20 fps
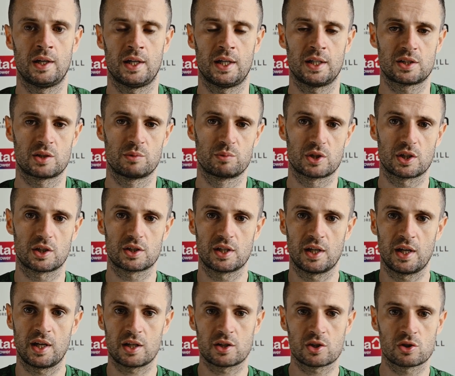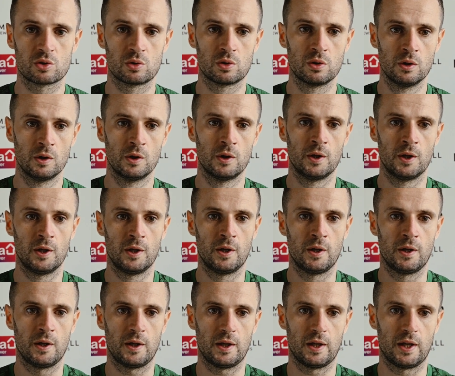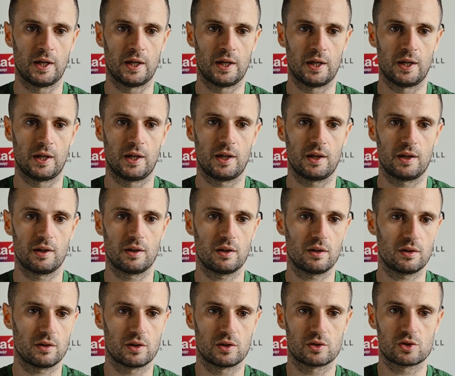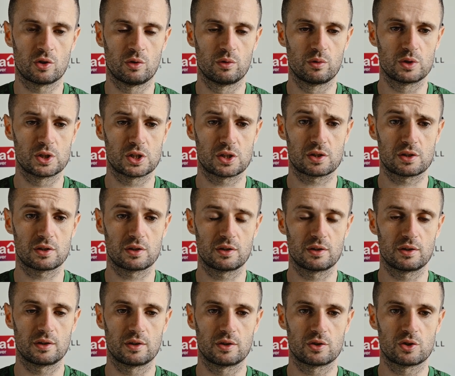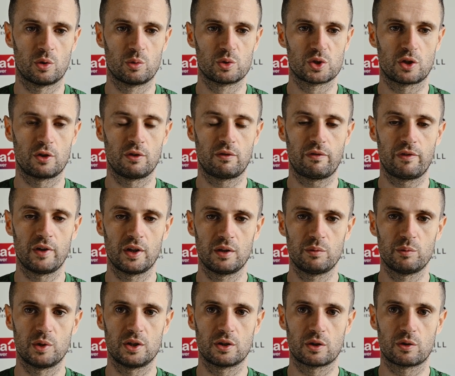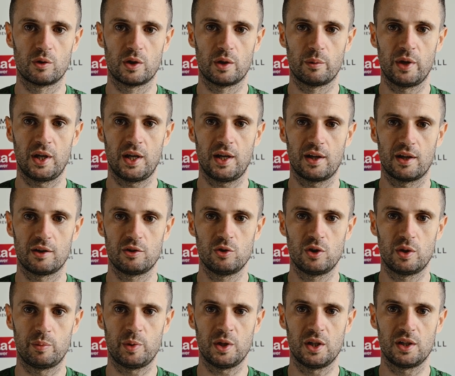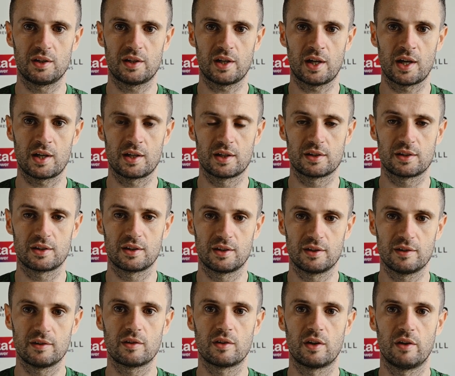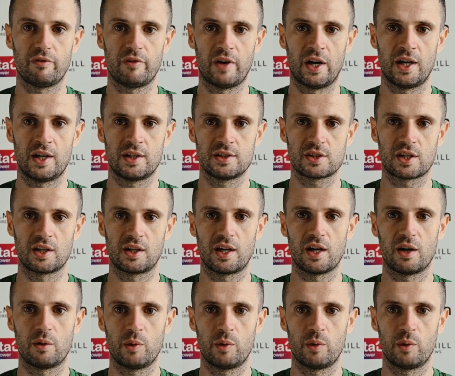had some success, so it's always a good feeling when you're going away a European tie. The fans can get